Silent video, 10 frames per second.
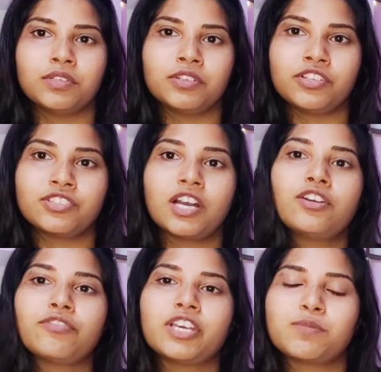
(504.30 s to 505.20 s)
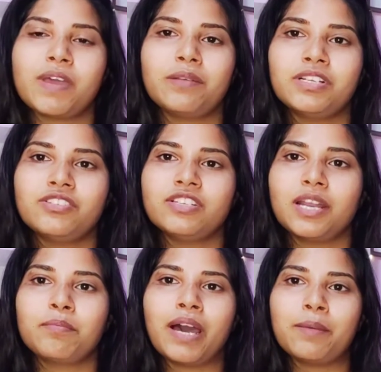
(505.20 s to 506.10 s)
result of the experiments
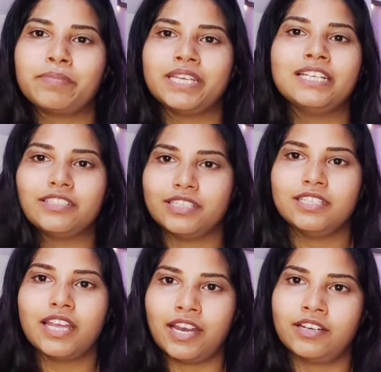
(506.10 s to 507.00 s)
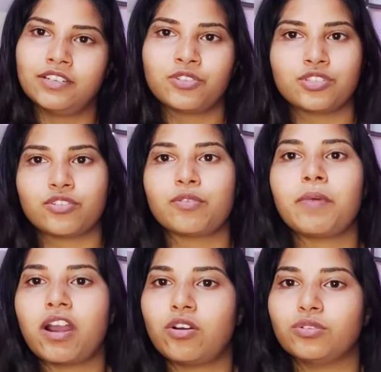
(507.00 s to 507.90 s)
done by Peele Green and Christopher
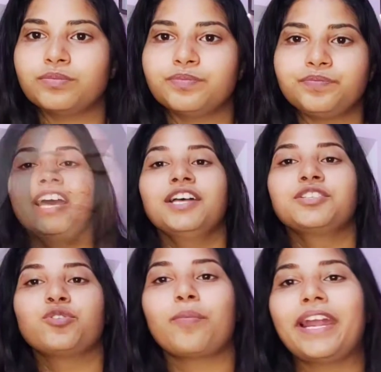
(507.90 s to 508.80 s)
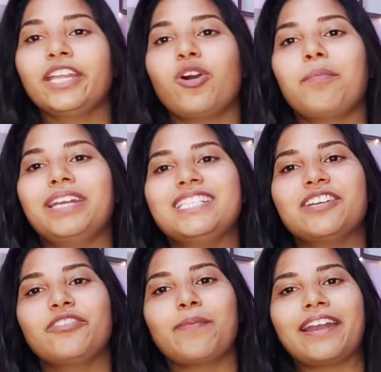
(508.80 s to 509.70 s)
Marlowe. The romantic comedies
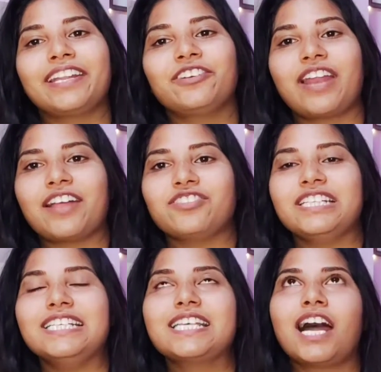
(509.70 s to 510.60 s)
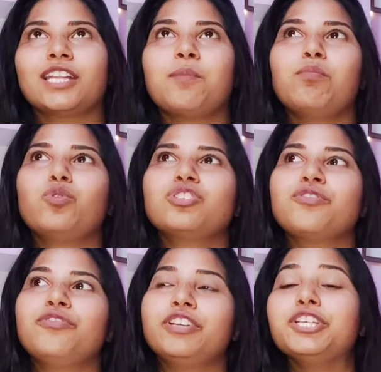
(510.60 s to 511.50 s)
and romantic tragedies are the
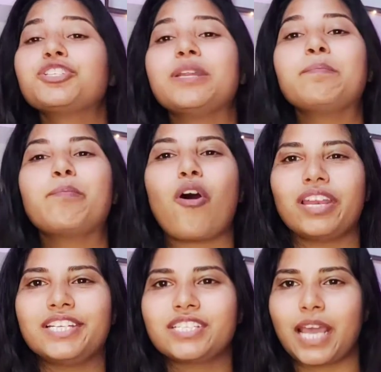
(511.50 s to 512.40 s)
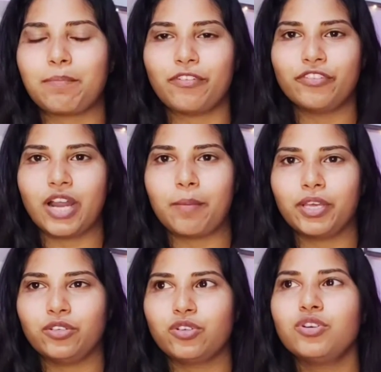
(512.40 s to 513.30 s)
most finished and polished type of
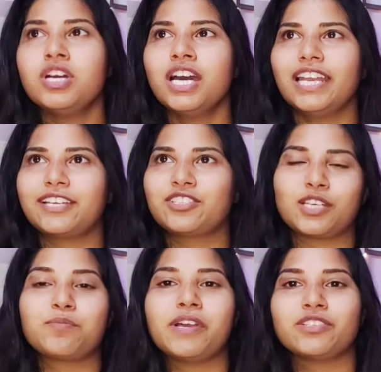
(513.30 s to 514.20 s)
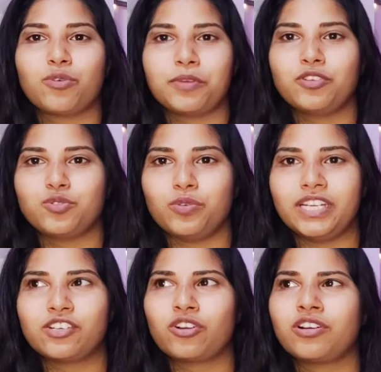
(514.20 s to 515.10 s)
drama, like Shakespeare's Romeo and
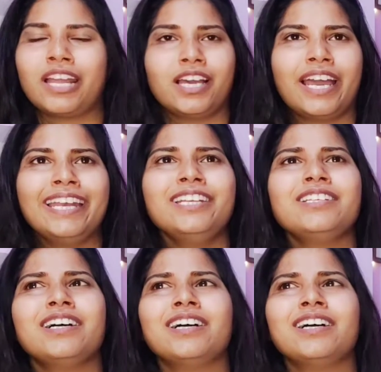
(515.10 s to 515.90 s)
Juliet, or like any